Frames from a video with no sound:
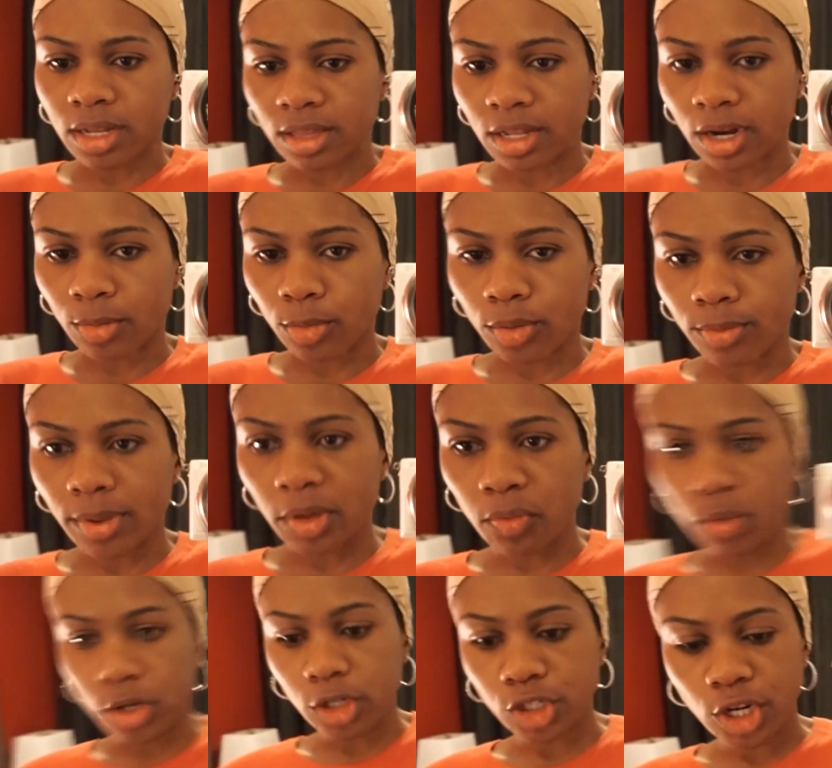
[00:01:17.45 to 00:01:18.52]
and then I'll put my
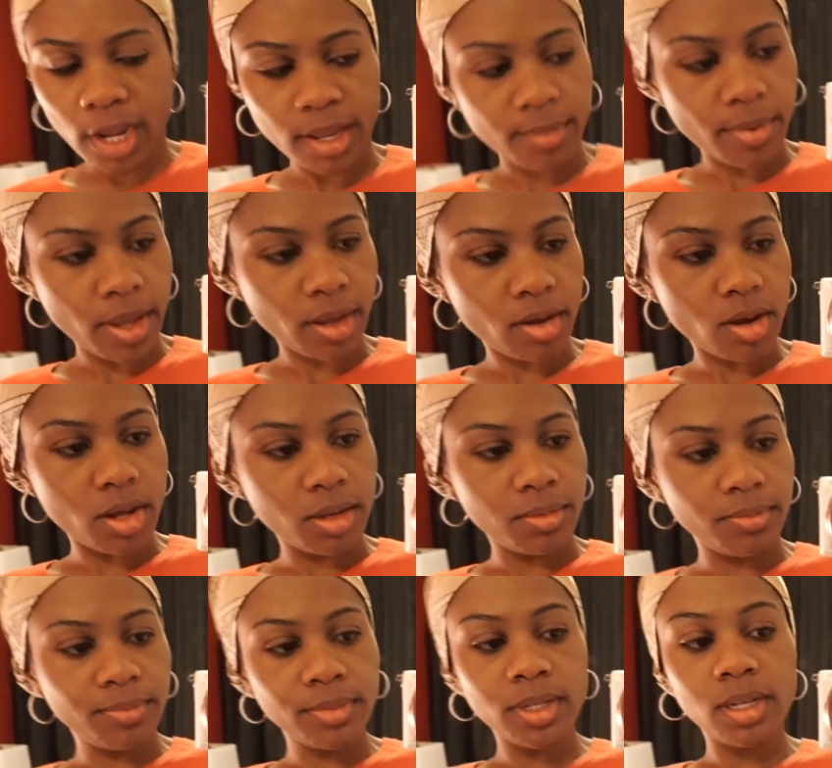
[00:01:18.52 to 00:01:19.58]
winter jacket back on.
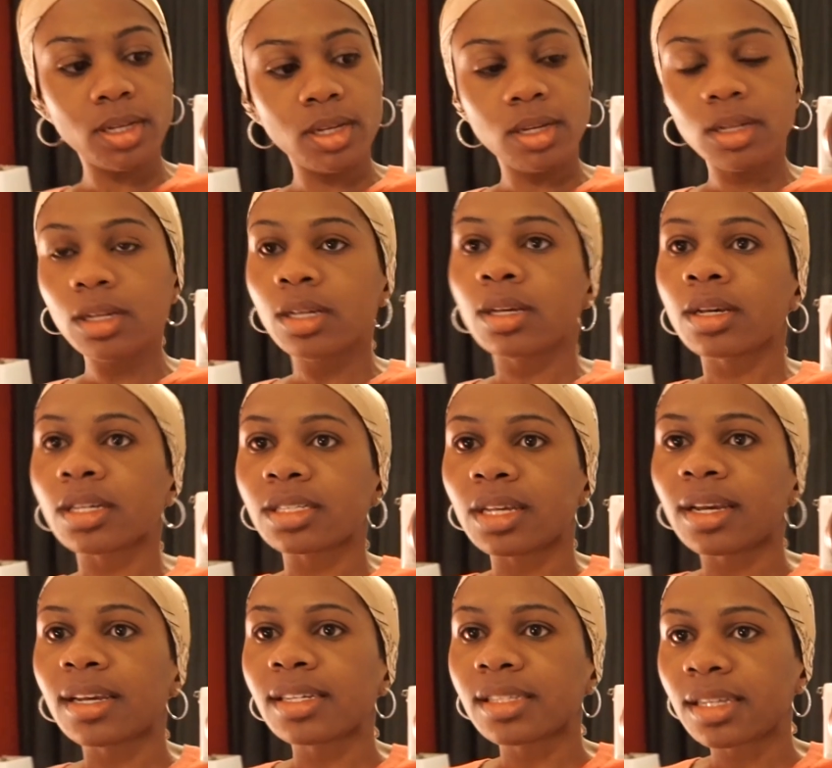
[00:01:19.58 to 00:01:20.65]
Because
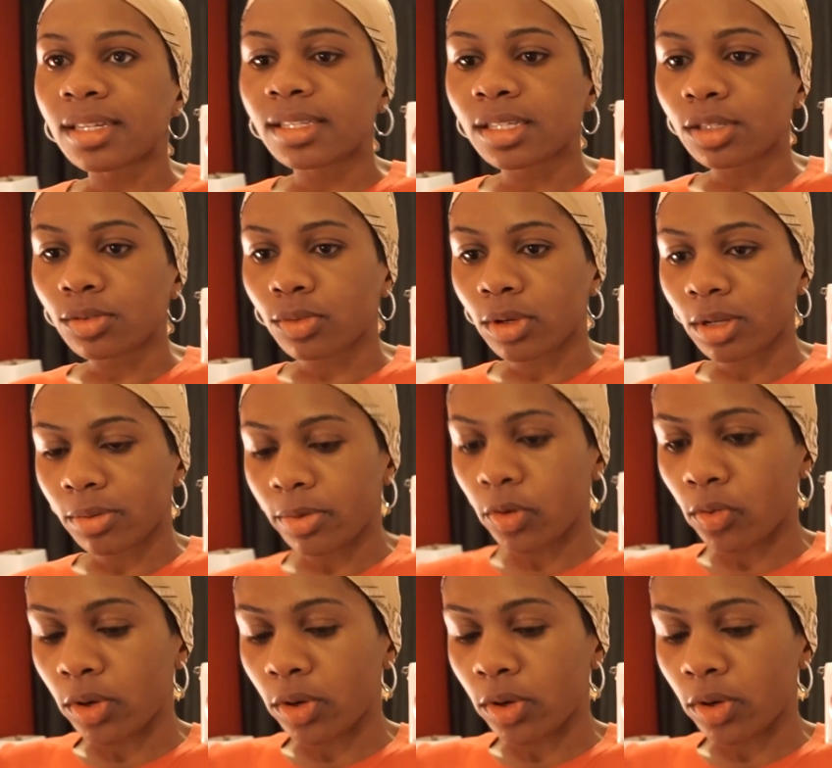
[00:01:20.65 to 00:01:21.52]
like I said, since we're going to be